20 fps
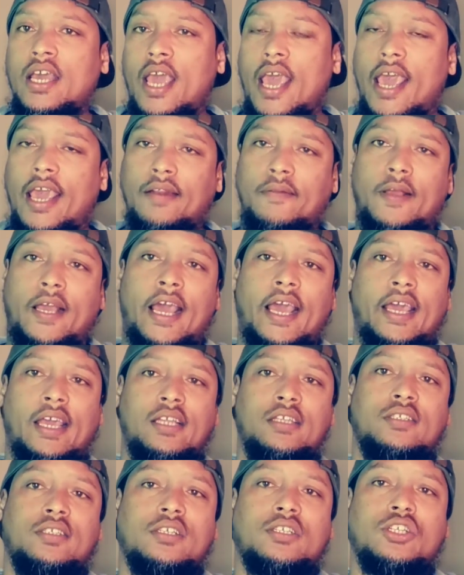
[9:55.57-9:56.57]
and
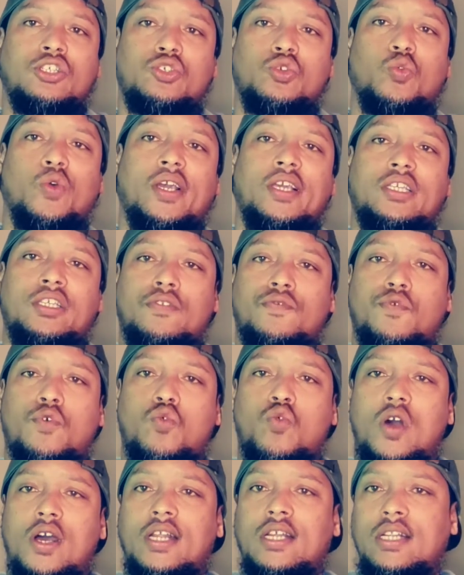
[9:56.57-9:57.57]
gauge the situation for
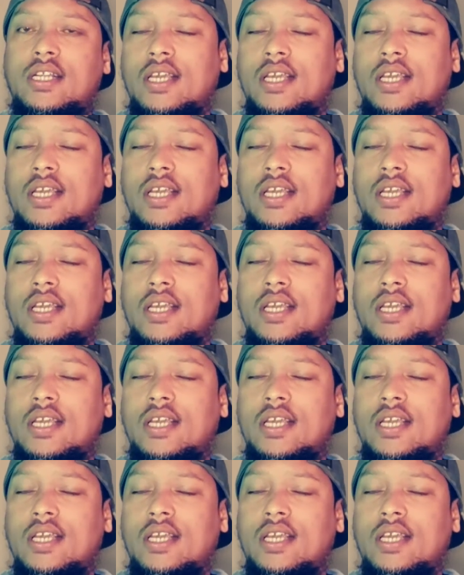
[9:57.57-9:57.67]
what it